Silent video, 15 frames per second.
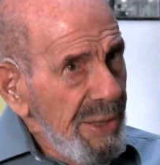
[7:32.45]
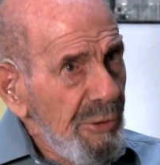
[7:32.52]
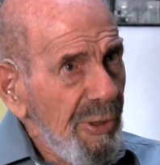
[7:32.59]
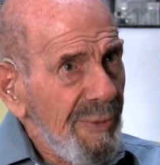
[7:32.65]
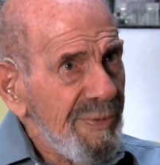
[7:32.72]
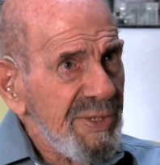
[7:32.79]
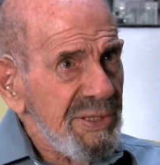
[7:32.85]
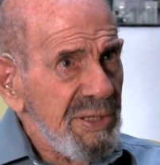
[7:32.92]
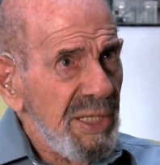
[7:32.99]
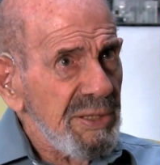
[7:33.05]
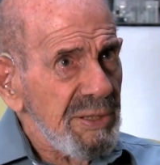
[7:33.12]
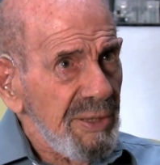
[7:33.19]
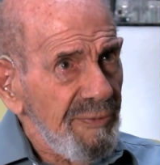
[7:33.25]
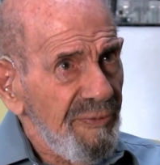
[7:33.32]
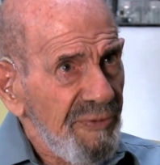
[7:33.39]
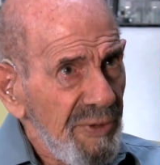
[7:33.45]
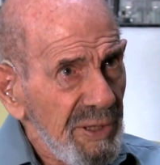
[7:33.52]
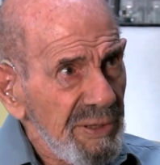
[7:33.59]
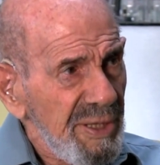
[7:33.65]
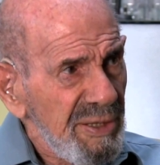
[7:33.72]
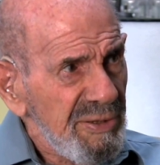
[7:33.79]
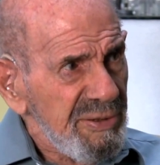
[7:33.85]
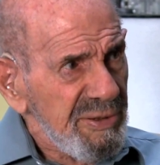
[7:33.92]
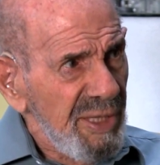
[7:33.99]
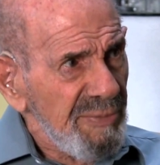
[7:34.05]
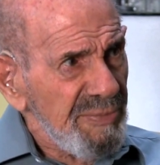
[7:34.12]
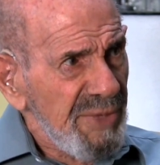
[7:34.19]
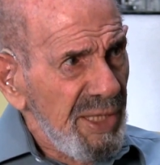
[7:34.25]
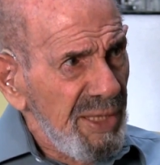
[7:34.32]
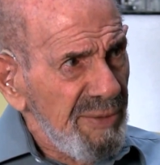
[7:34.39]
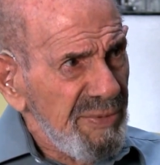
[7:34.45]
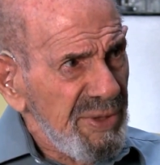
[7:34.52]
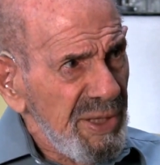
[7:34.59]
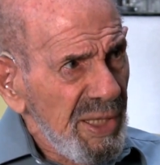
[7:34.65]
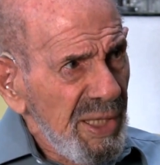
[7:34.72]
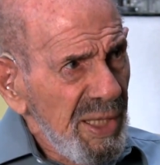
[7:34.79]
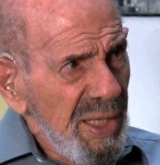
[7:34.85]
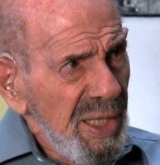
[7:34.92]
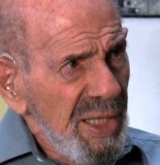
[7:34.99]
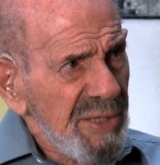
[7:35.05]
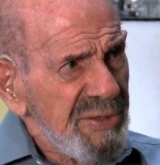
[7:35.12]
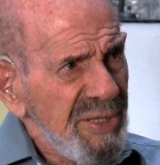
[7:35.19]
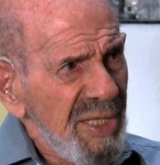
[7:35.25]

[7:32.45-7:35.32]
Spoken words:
You have a sense of fullness sometimes, a